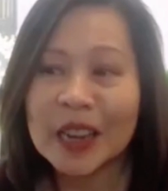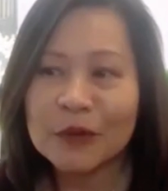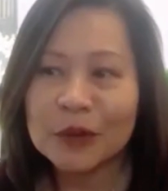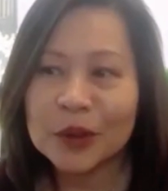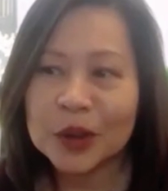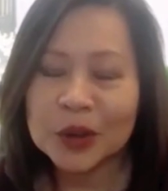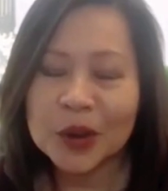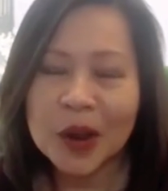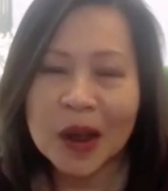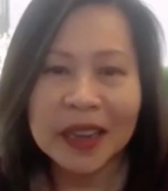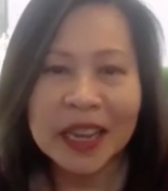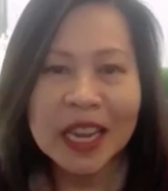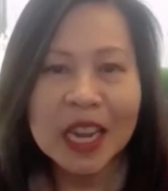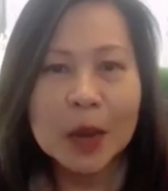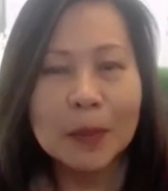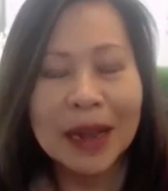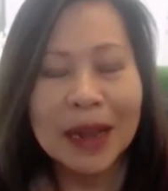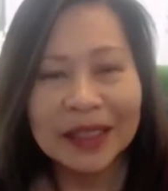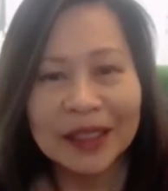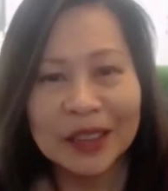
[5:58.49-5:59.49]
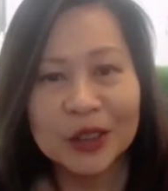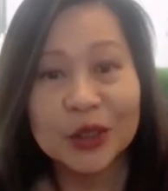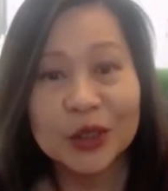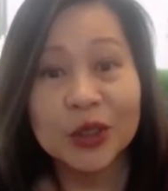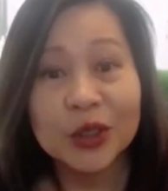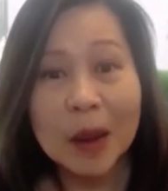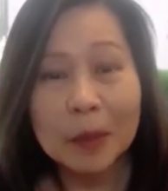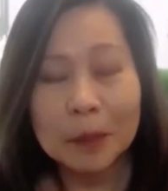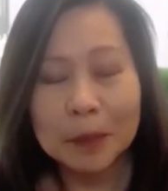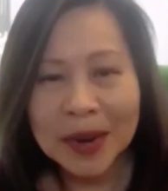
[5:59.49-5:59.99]
if you're talking about the
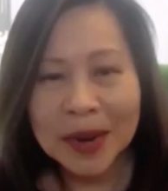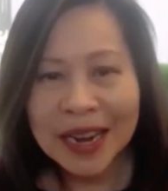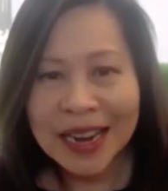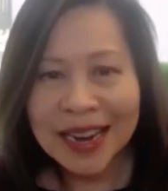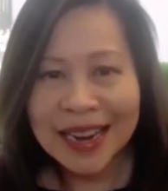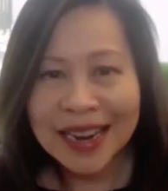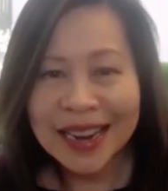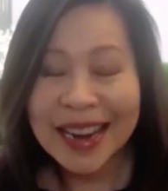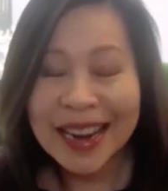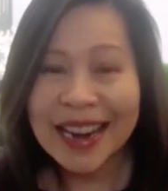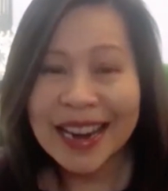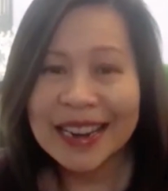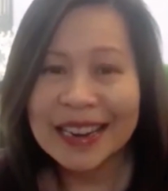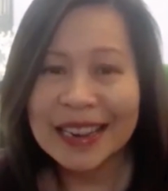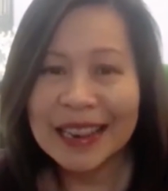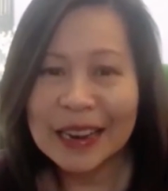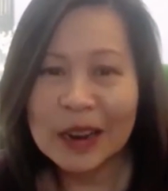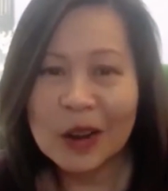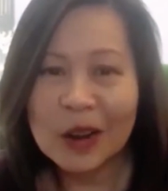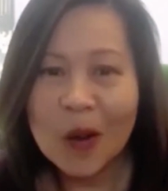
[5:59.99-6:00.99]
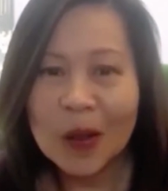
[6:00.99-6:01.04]
shopping and like